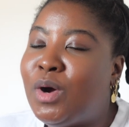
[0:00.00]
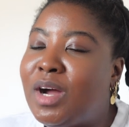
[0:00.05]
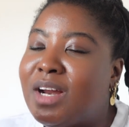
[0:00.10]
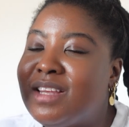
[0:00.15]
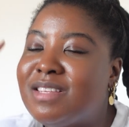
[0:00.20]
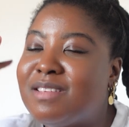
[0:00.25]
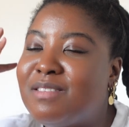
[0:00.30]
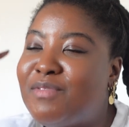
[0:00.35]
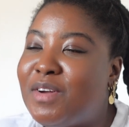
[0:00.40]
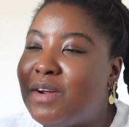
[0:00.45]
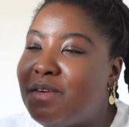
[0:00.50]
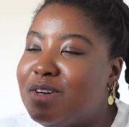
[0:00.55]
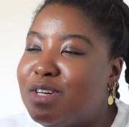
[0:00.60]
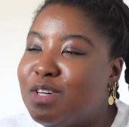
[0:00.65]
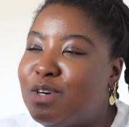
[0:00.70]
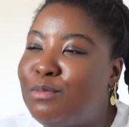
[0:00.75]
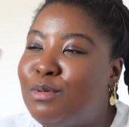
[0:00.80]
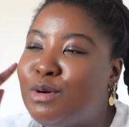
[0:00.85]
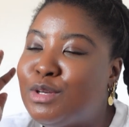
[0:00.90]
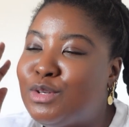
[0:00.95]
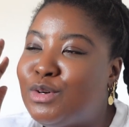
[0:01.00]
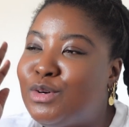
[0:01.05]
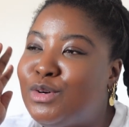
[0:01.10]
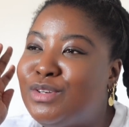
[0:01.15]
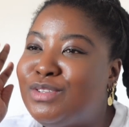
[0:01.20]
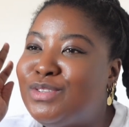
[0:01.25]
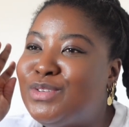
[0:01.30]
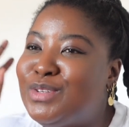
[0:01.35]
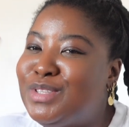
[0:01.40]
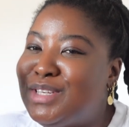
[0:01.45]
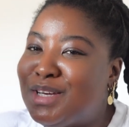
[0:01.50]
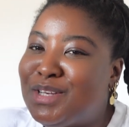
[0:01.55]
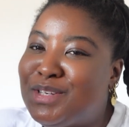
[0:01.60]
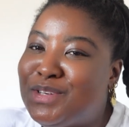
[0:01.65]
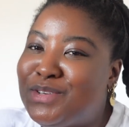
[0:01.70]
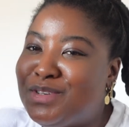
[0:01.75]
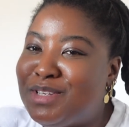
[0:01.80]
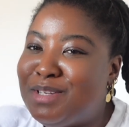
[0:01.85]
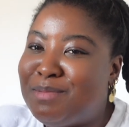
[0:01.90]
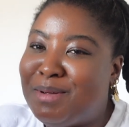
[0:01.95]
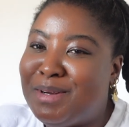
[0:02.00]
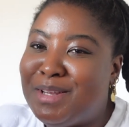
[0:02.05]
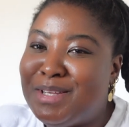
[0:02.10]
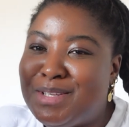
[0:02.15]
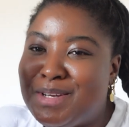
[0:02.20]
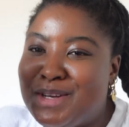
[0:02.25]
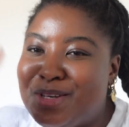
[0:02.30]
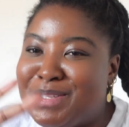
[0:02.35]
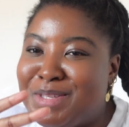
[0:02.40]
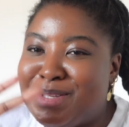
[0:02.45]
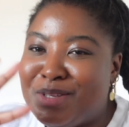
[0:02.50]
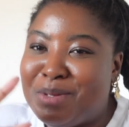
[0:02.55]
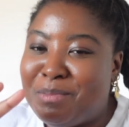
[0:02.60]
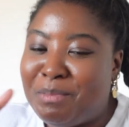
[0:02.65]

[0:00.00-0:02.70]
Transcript: and it's a fairy tale book, so don't take it seriously, but it's a